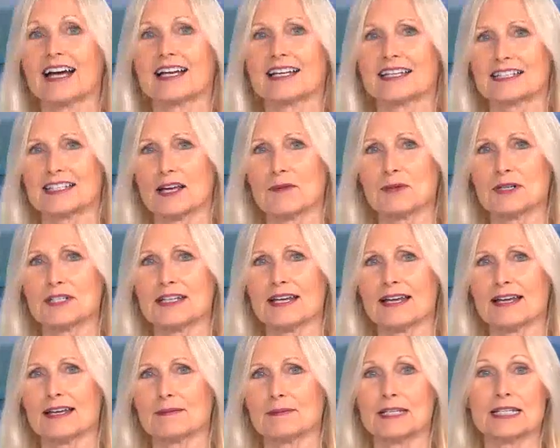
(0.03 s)

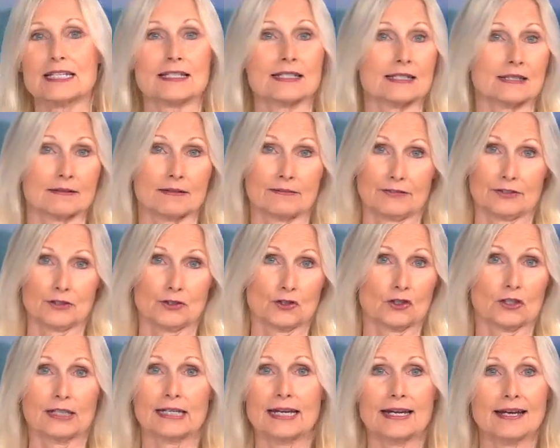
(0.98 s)
Summertime is
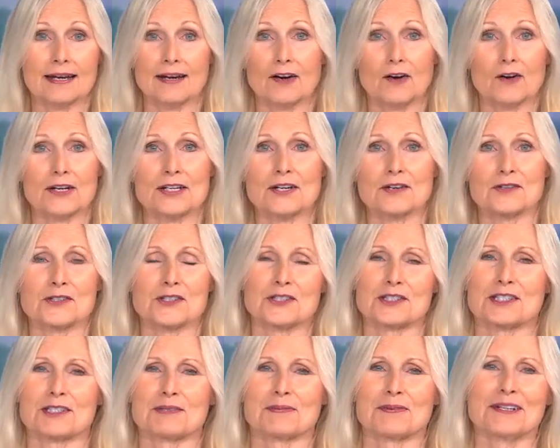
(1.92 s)
officially here and
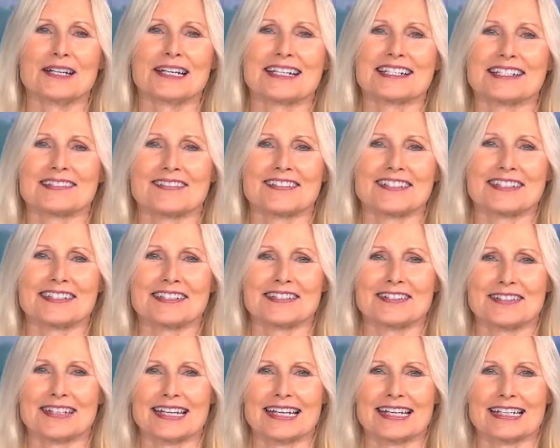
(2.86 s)
Ocean Springs wants
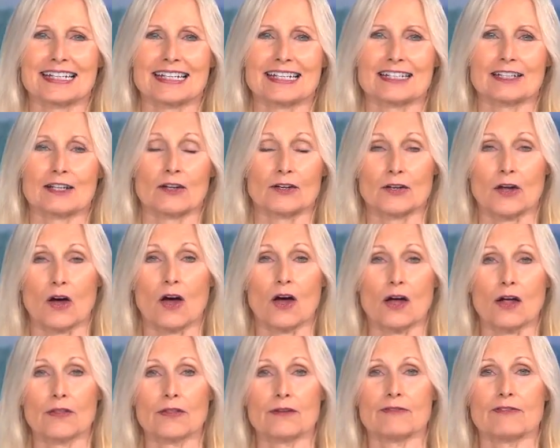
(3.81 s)
you to get in on
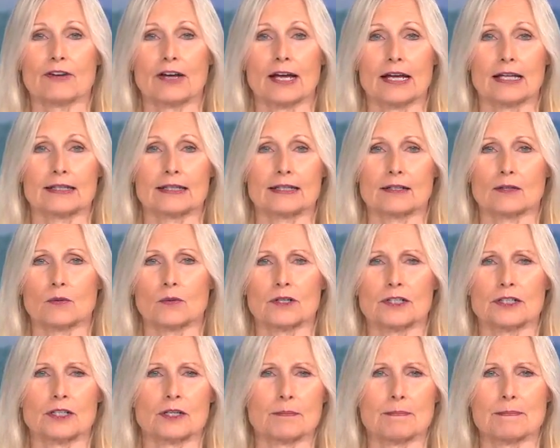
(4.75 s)
all the fun. They don't
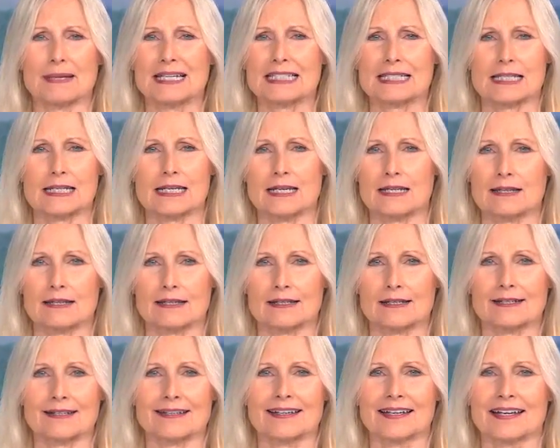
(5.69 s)
want you to miss
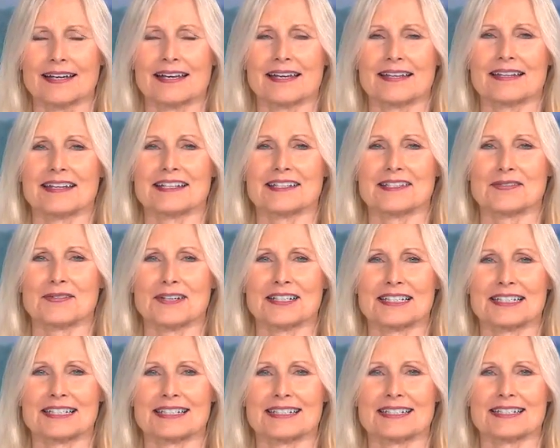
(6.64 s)
anything. That's
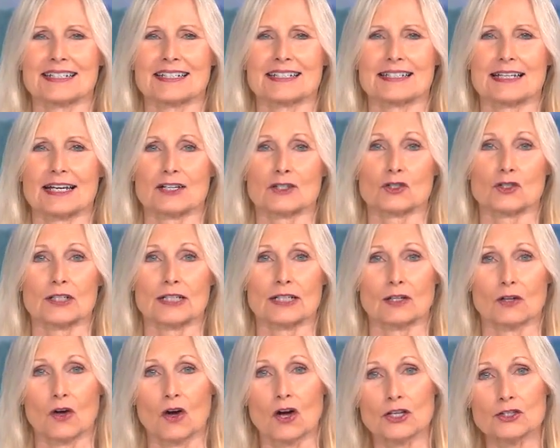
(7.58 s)
why the city is actually
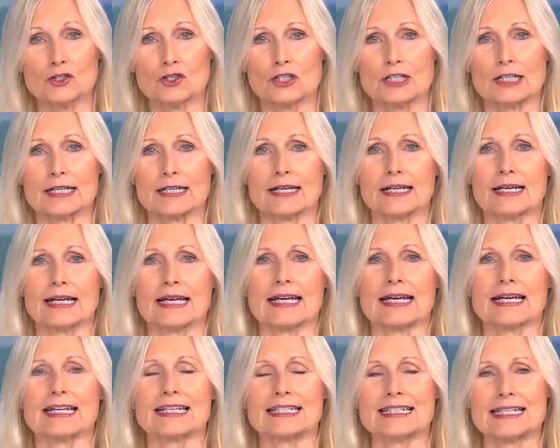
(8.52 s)
launching
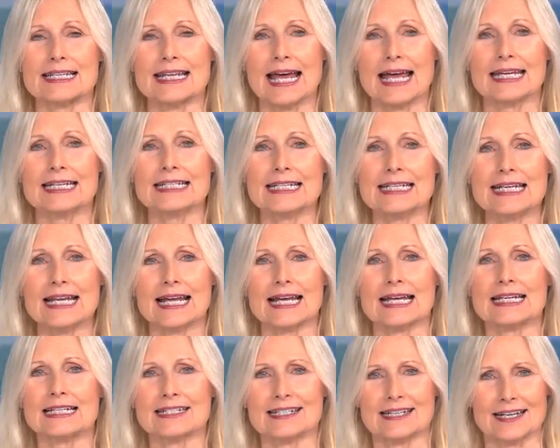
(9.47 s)
its
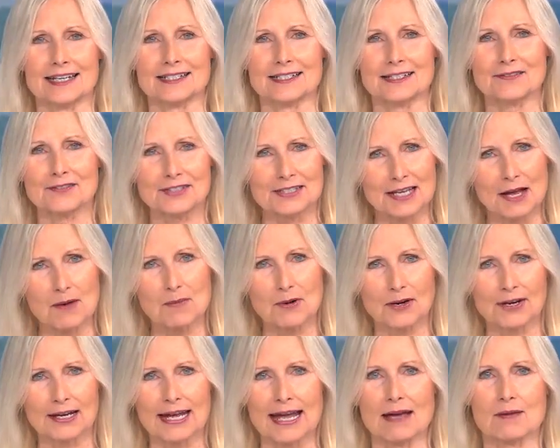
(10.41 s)
99 Days of
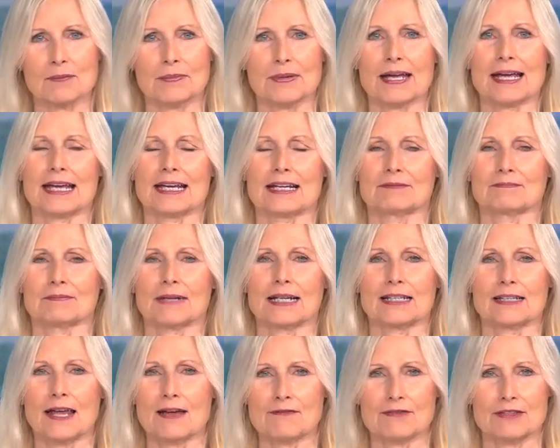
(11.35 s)
Summer campaign.
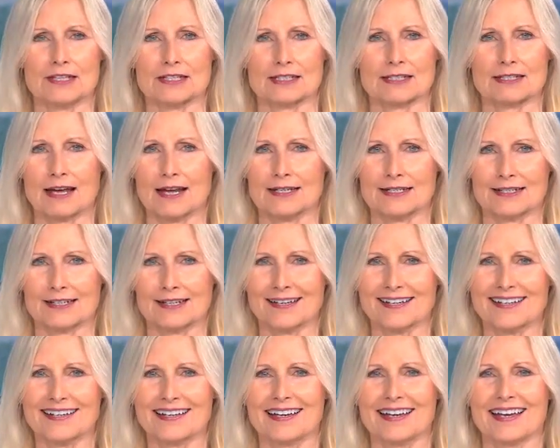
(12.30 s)
I love this
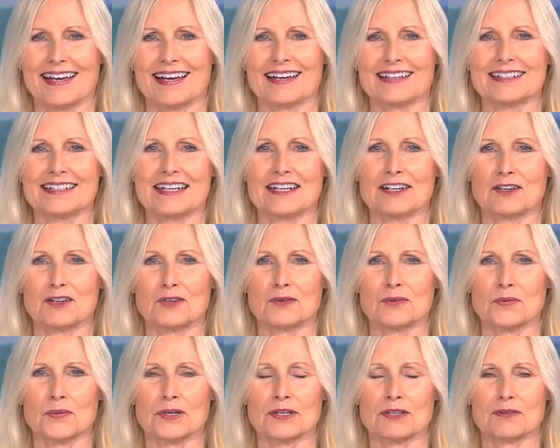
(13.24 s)
idea. And
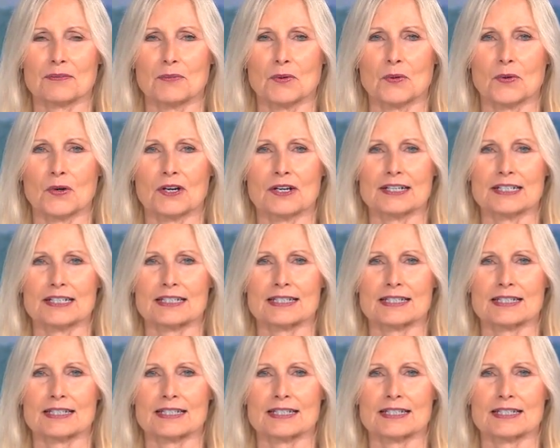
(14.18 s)
here with more is